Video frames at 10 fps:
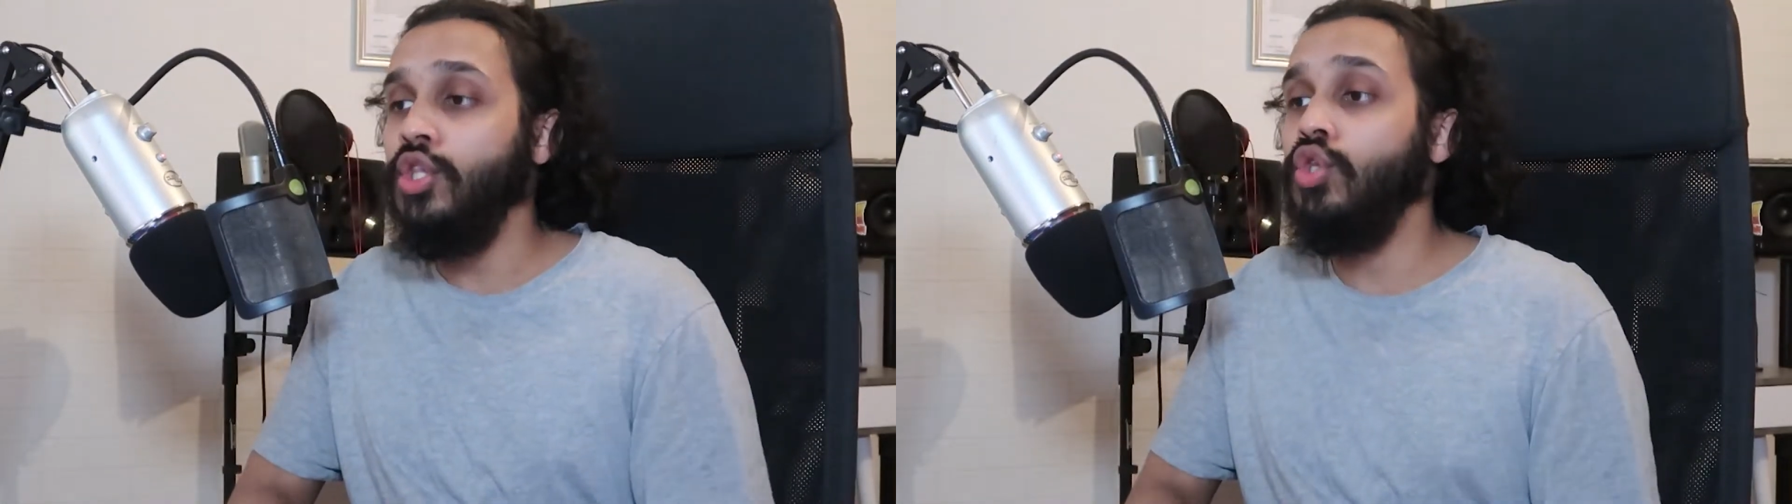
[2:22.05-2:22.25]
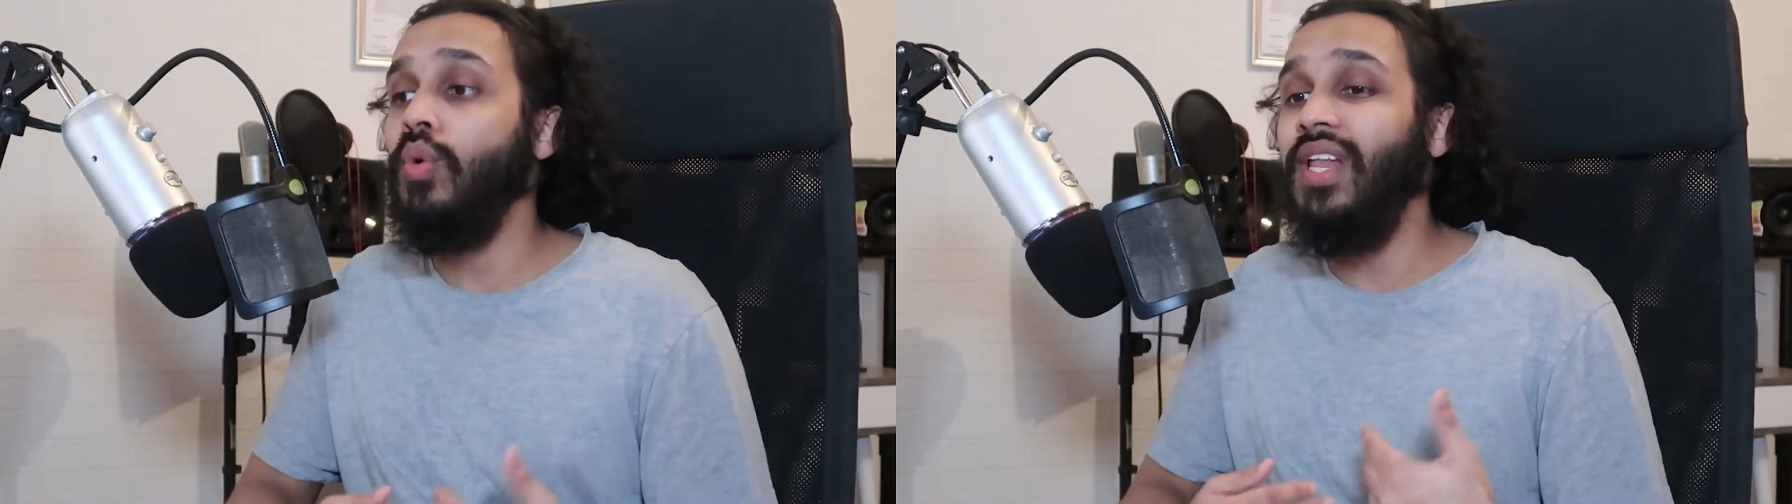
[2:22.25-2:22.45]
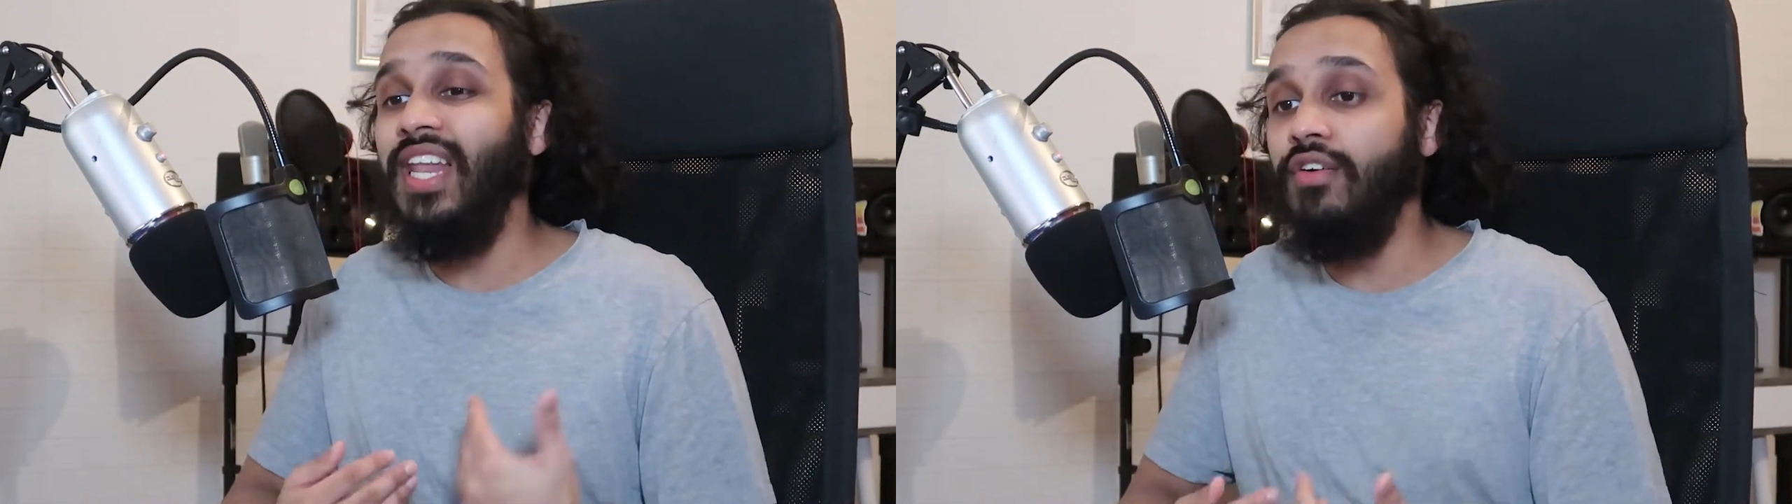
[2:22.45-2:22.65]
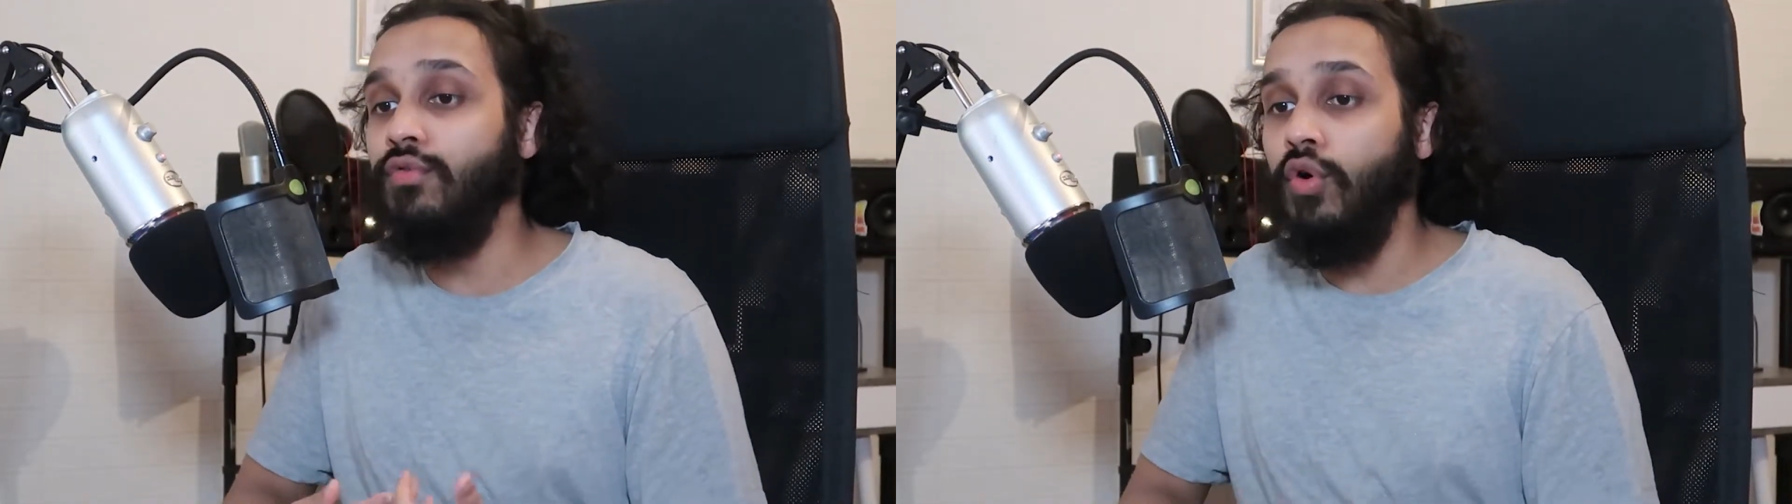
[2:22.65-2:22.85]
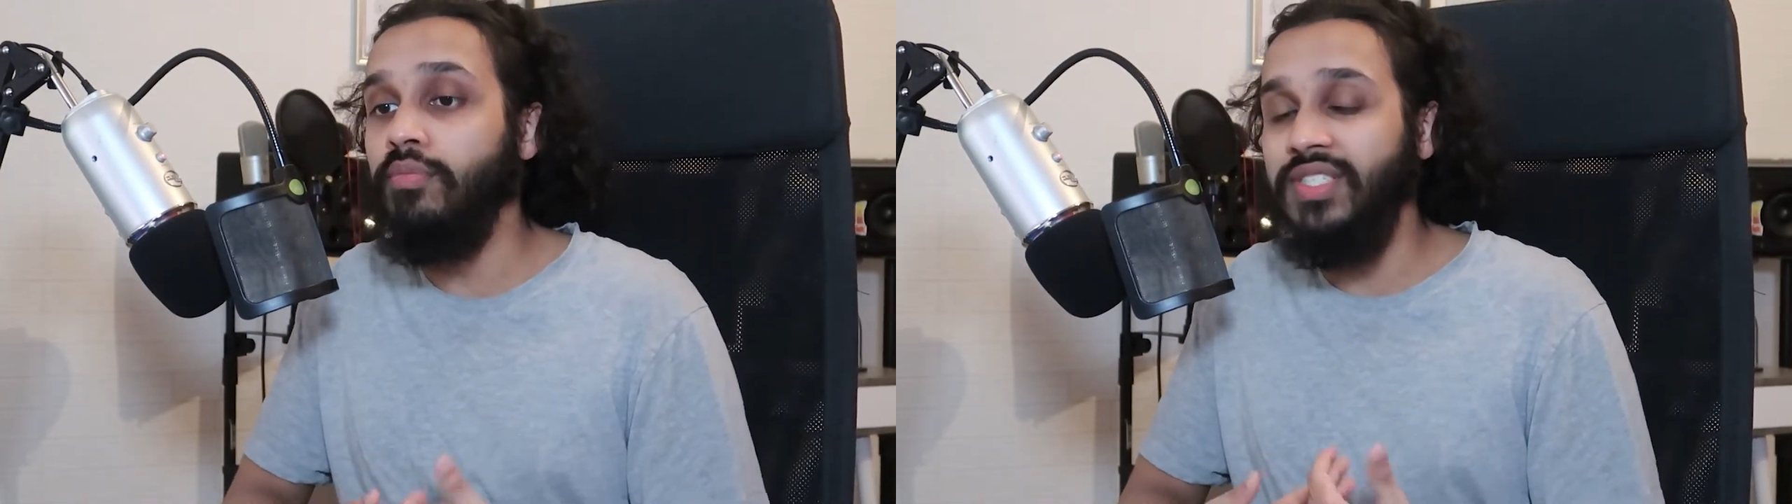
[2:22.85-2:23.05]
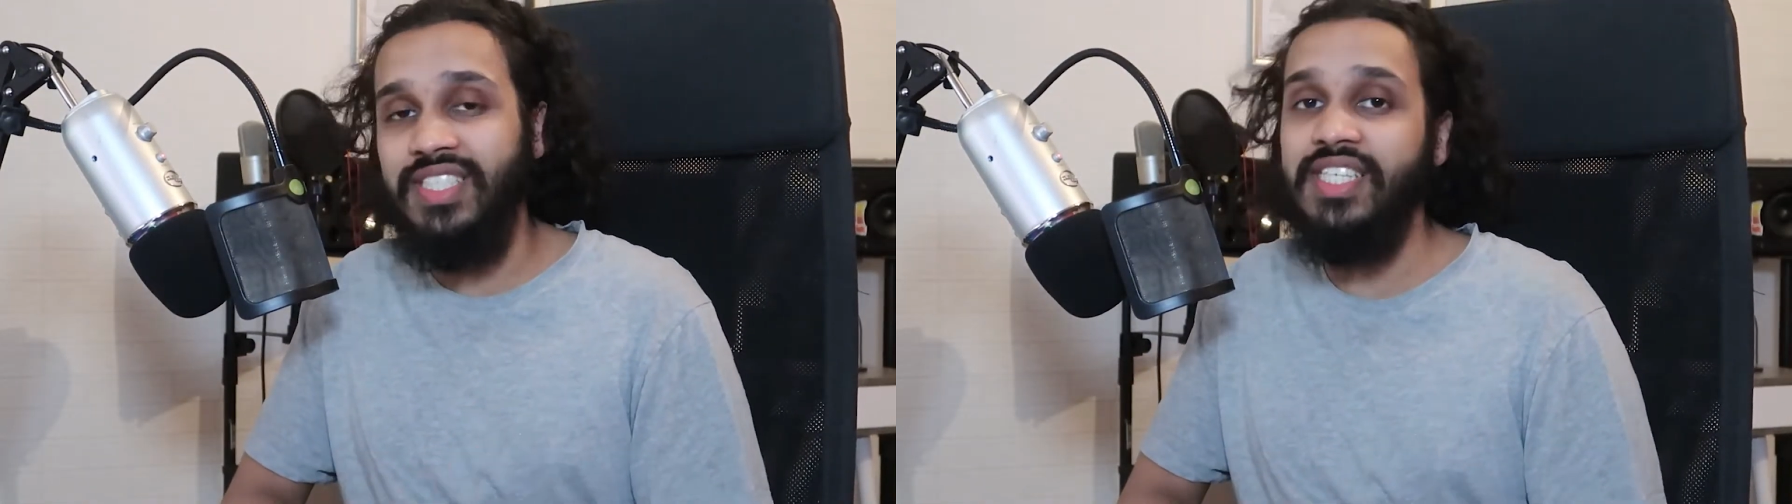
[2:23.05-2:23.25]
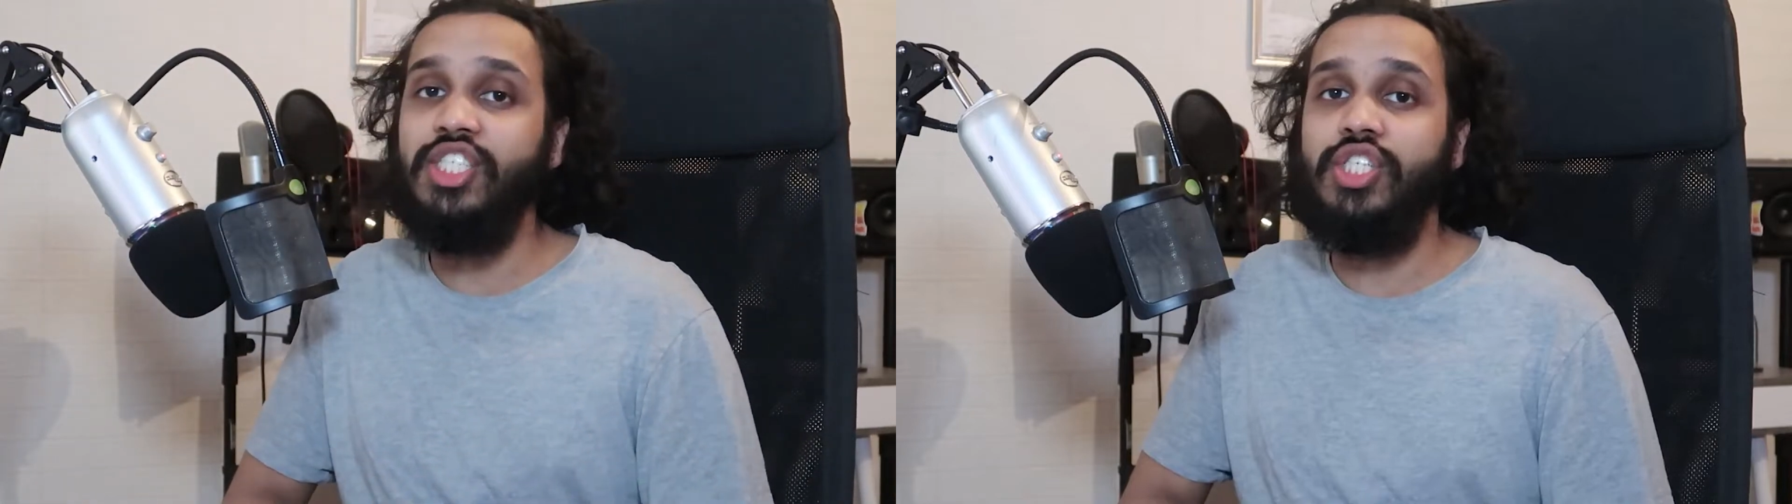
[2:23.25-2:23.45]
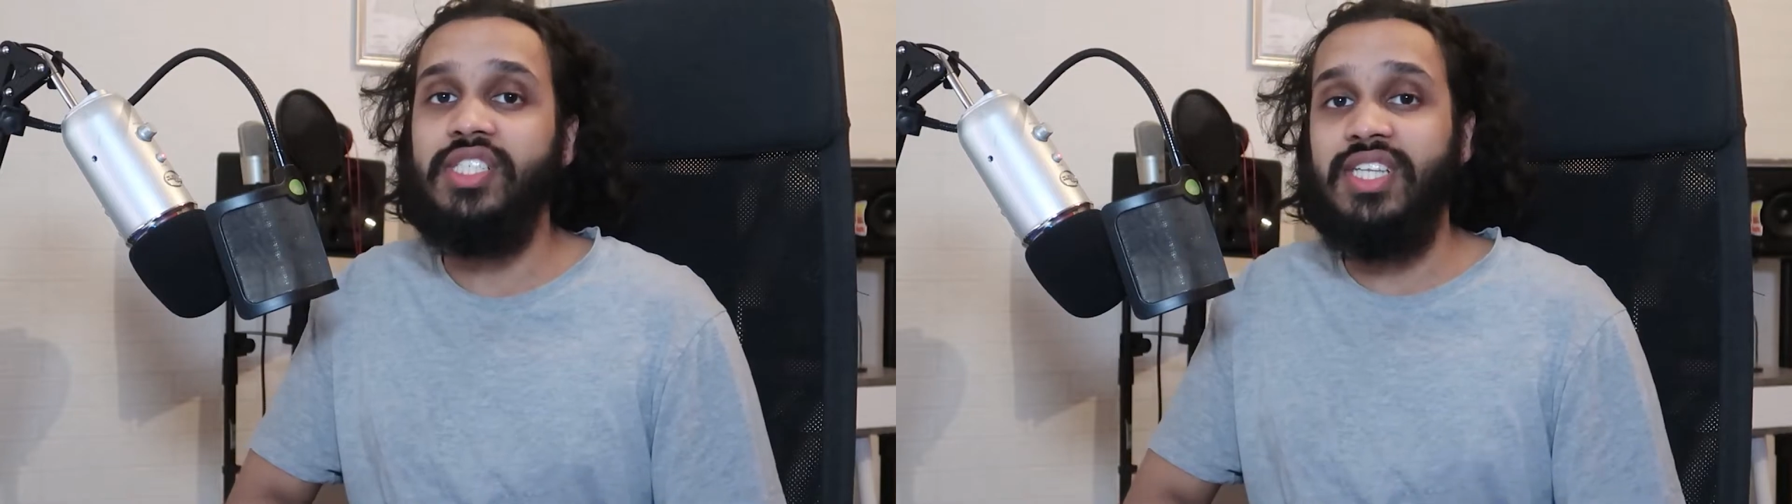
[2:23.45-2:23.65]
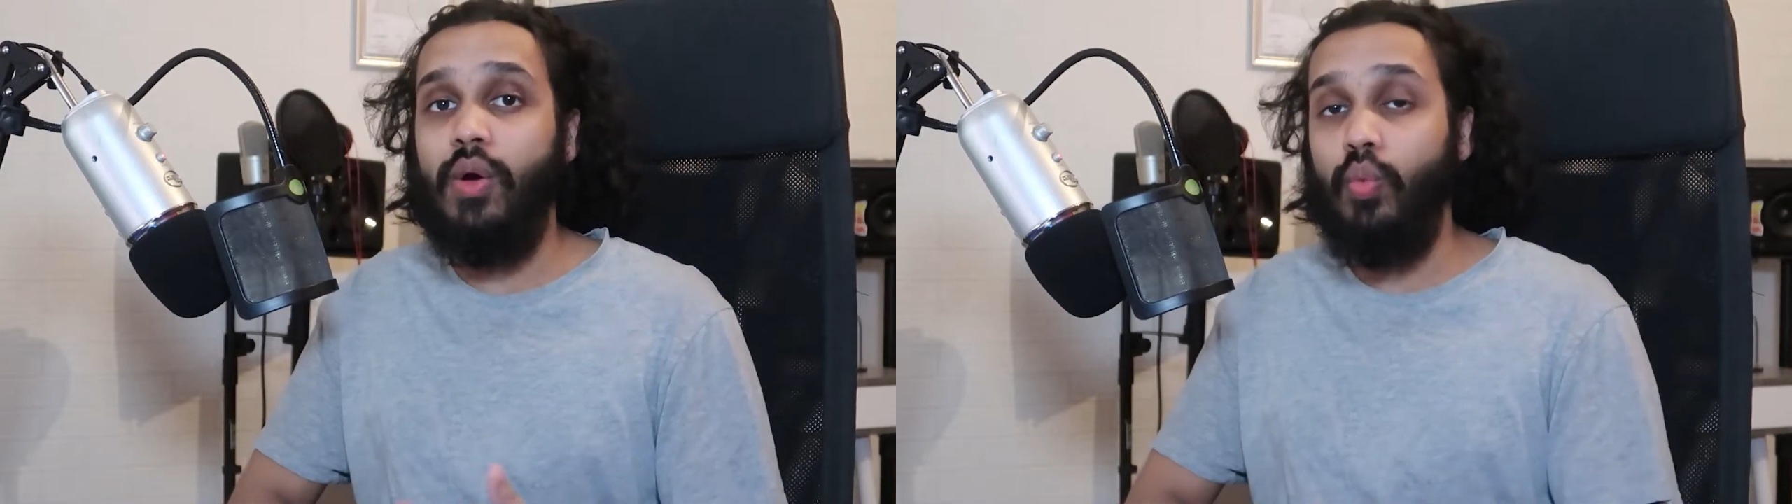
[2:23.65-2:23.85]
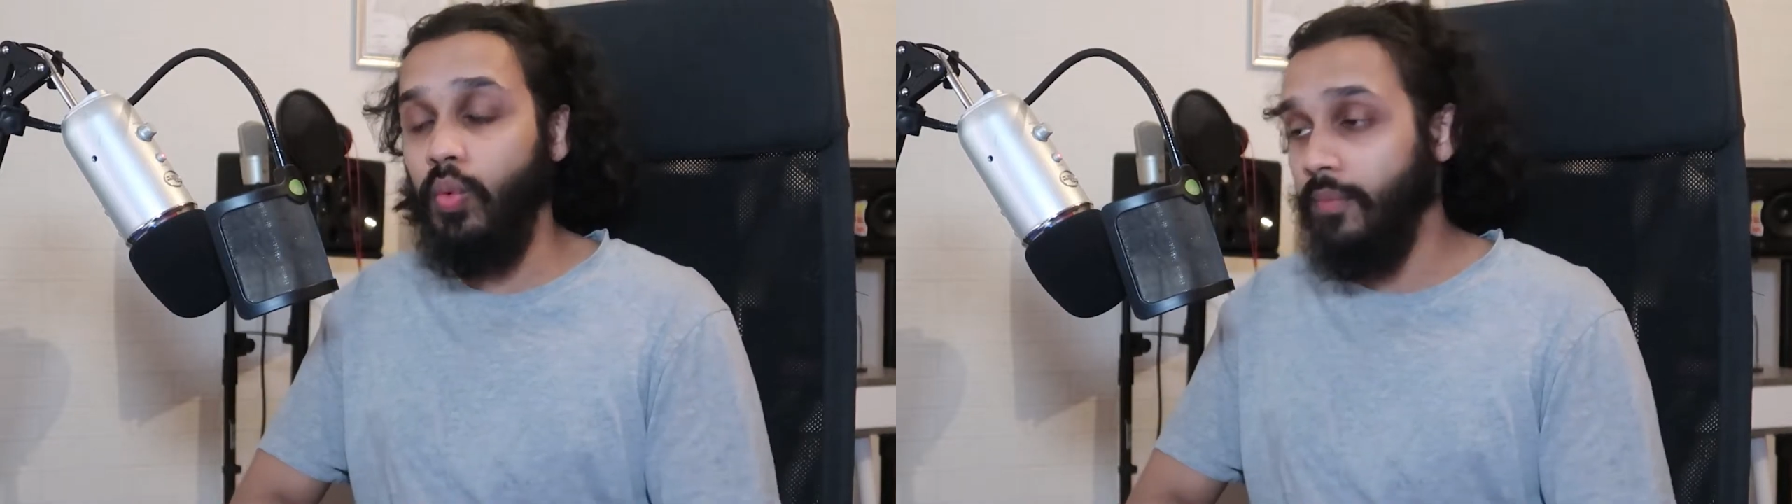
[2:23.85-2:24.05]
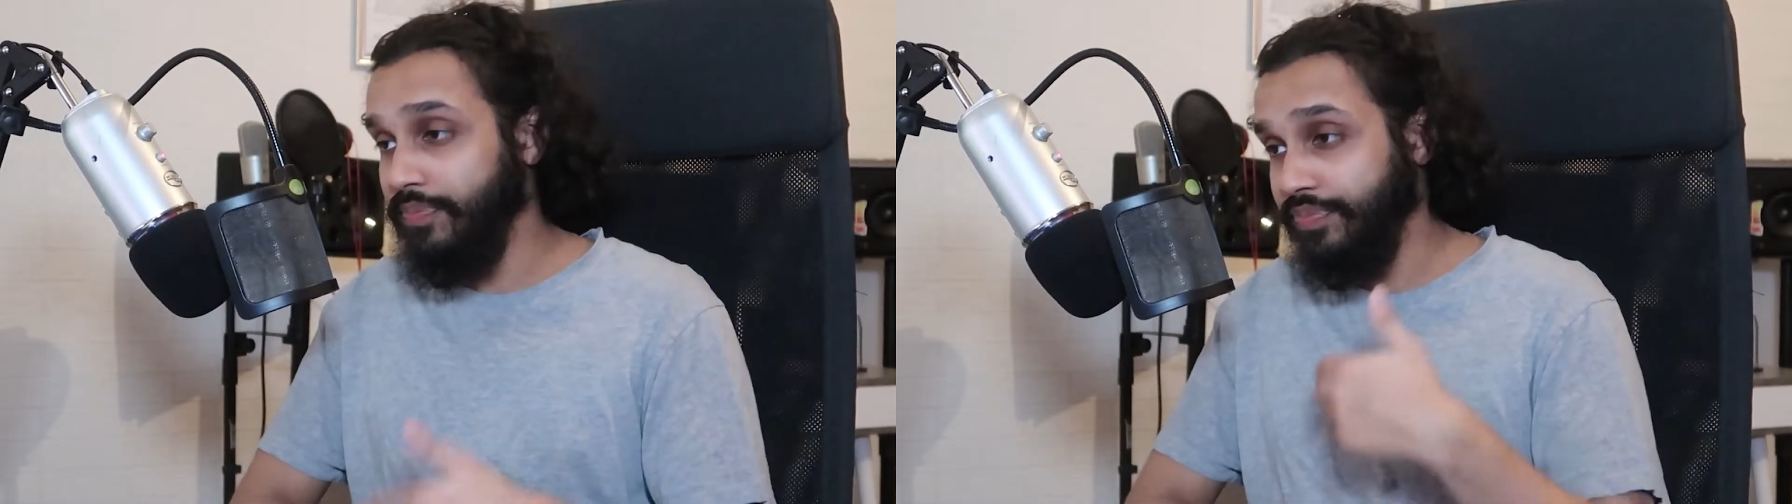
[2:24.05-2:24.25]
to a level of prestigiousness